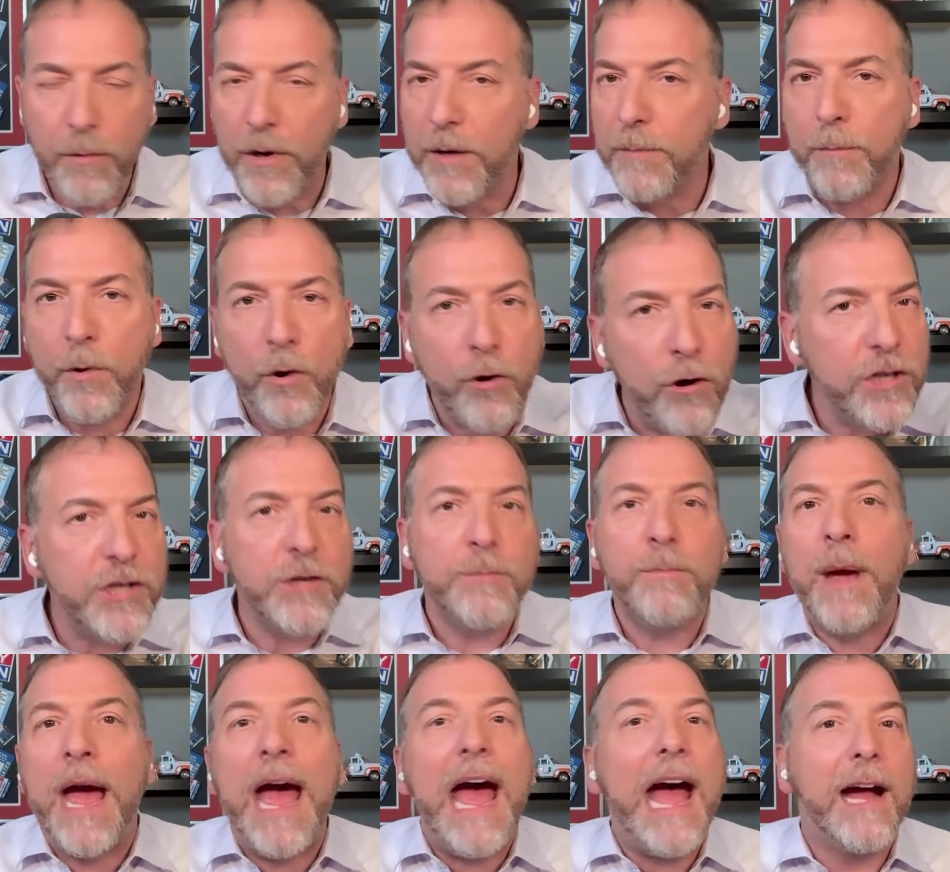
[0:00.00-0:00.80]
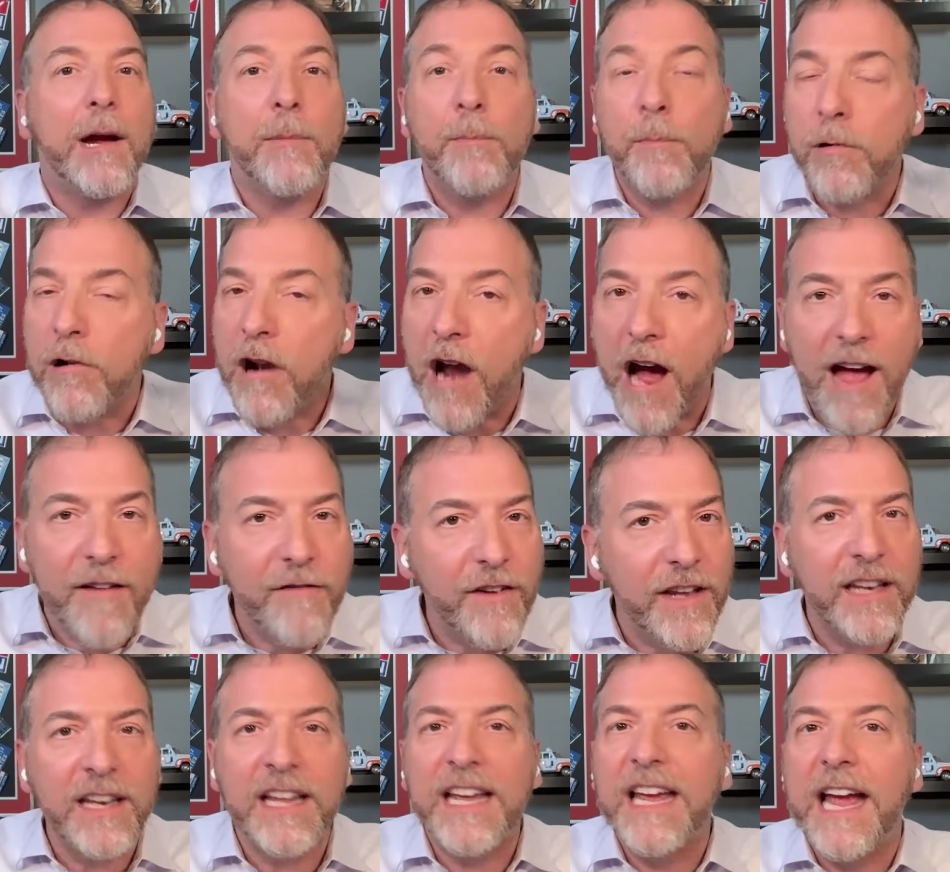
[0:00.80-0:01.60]
push back
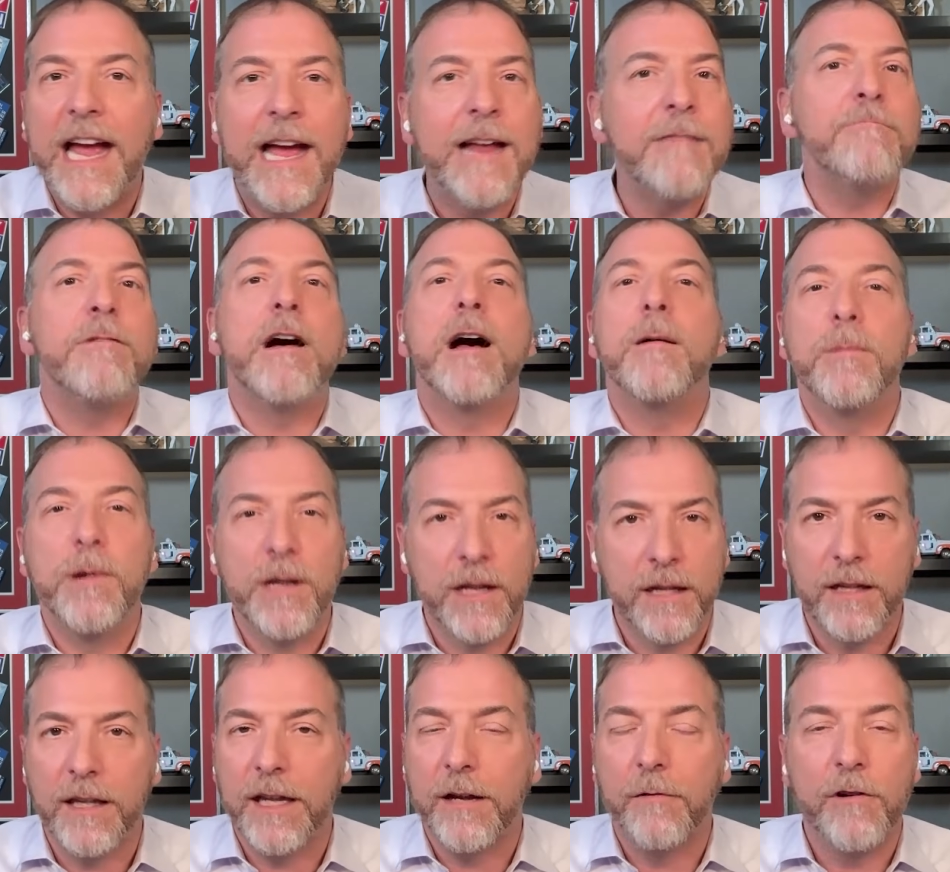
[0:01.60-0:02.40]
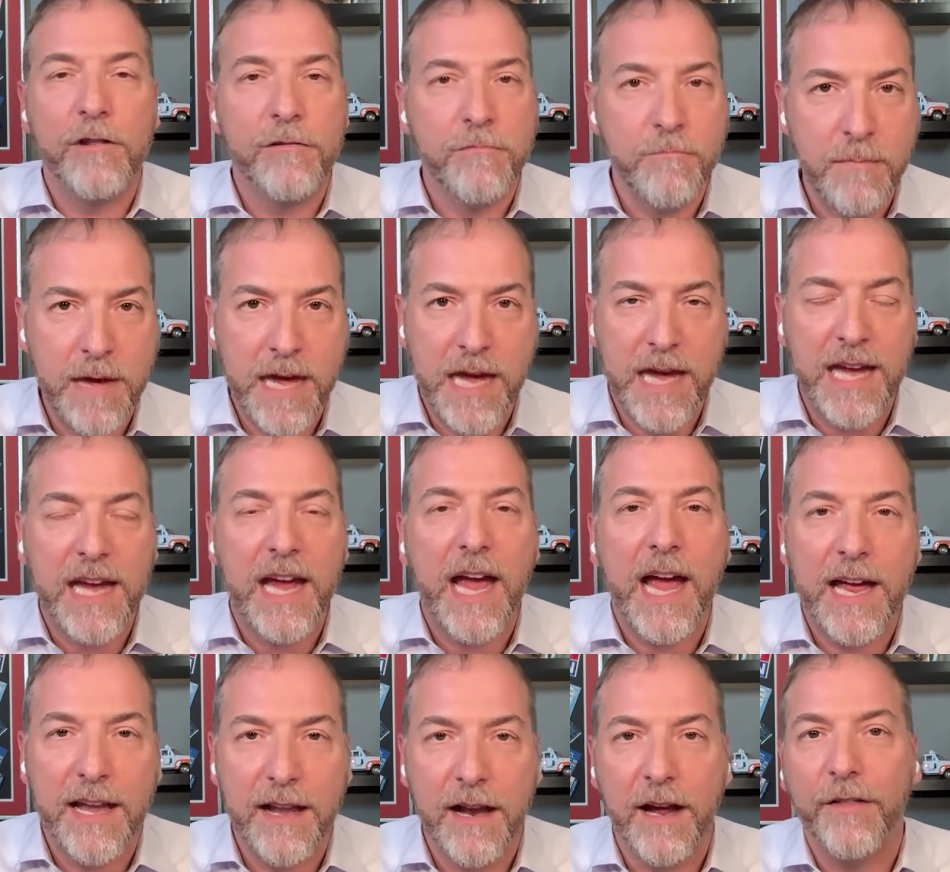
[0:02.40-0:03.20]
privately and publicly with me
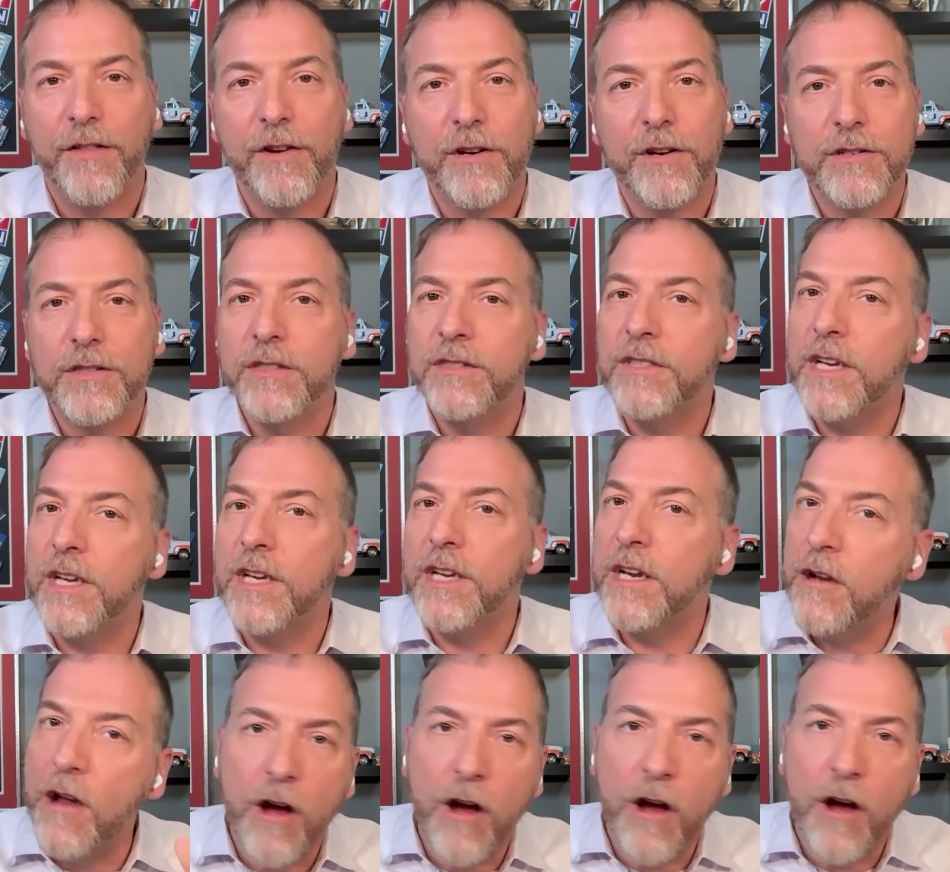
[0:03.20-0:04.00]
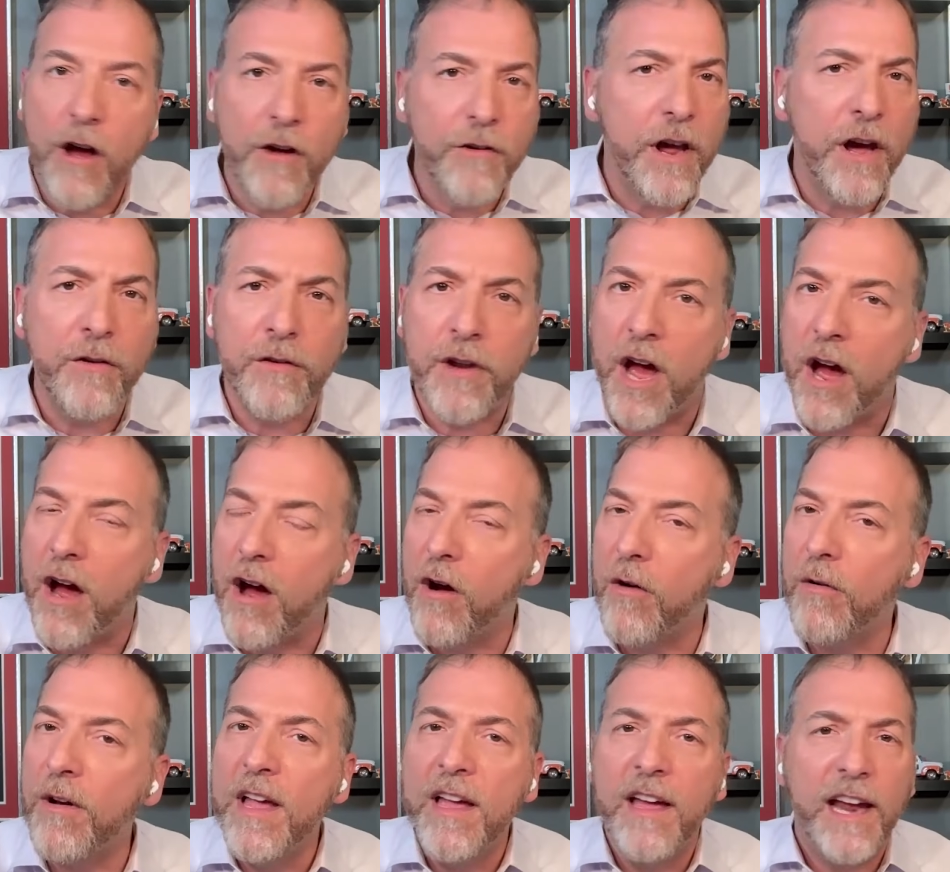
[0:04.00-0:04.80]
and others and say,
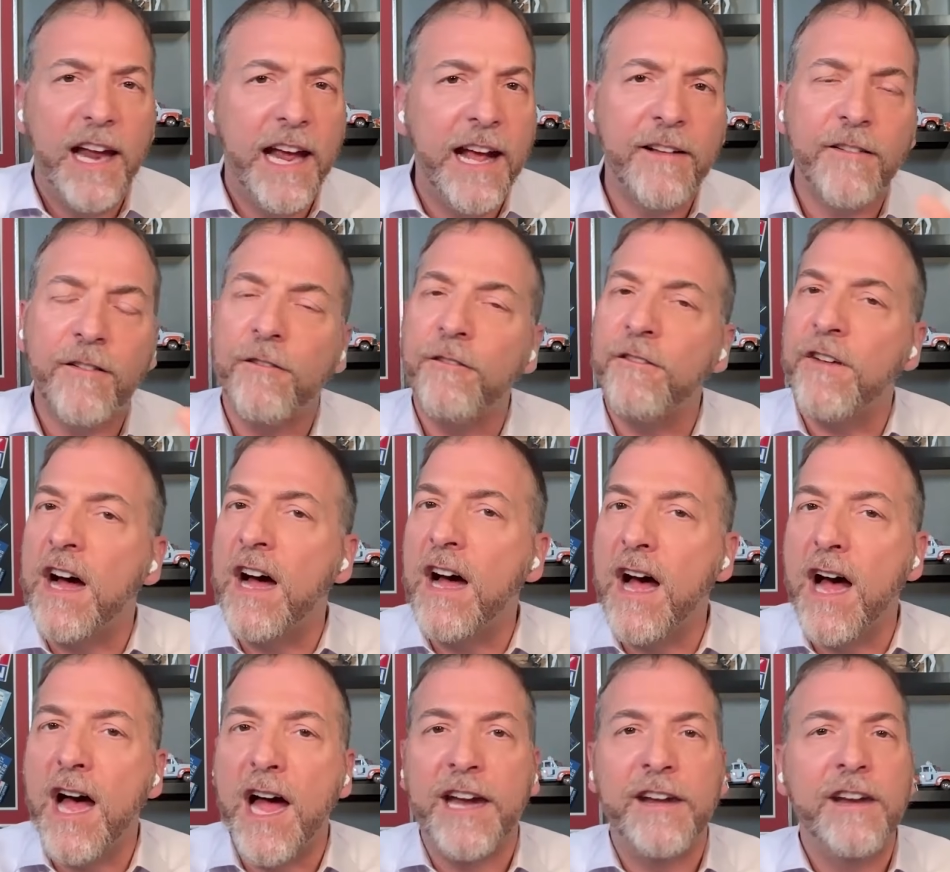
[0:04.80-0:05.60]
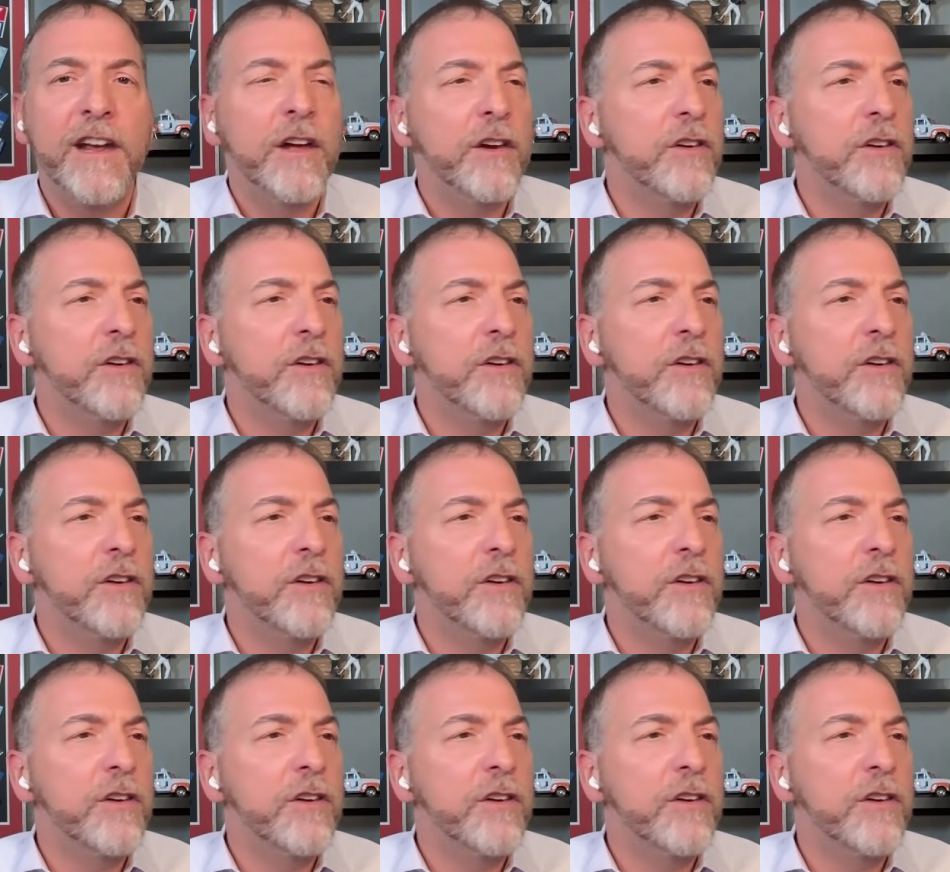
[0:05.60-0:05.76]
no, it's fine.